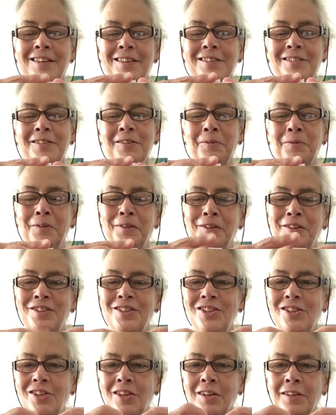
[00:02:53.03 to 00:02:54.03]
So we're
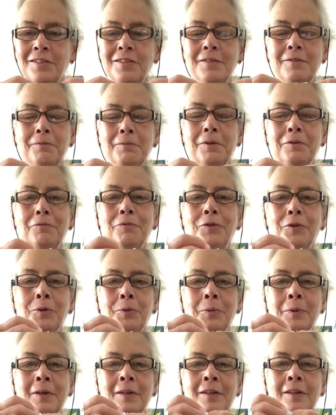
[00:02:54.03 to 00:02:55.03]
just
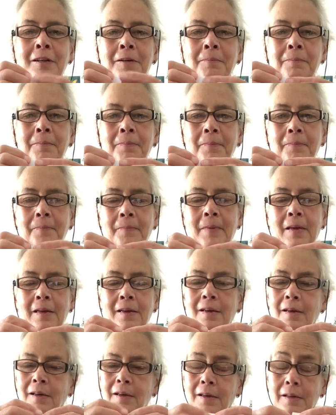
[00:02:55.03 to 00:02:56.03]
reviewing them
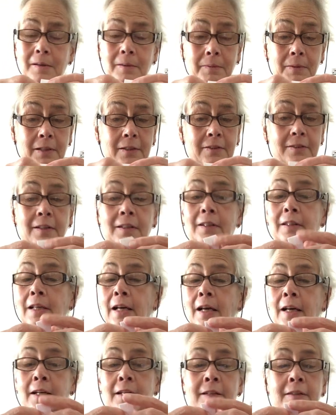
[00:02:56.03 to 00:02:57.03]
because a
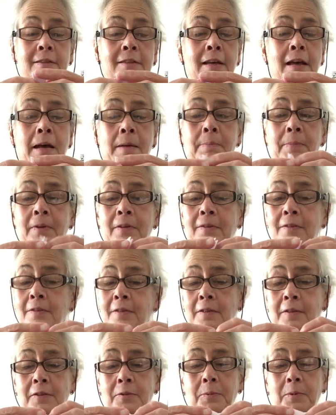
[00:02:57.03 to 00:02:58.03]
lot has happened
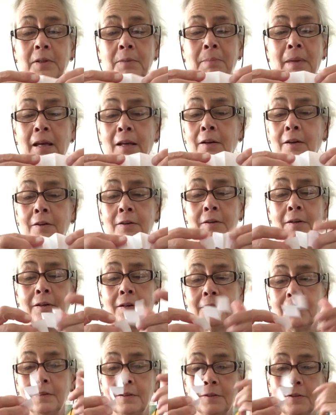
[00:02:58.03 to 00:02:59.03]
since we made our
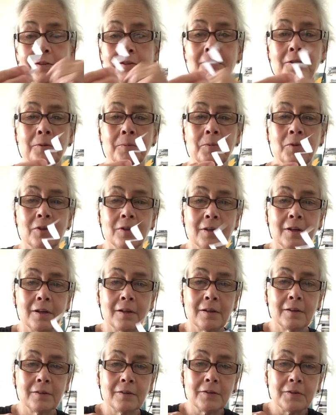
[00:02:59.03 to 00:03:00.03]
little sculpture
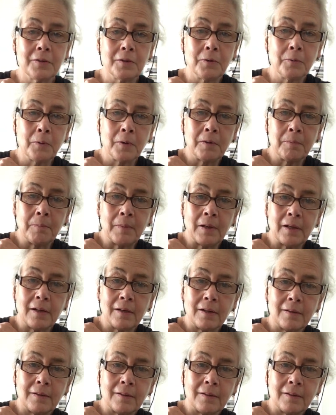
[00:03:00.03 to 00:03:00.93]
garden. So you want to make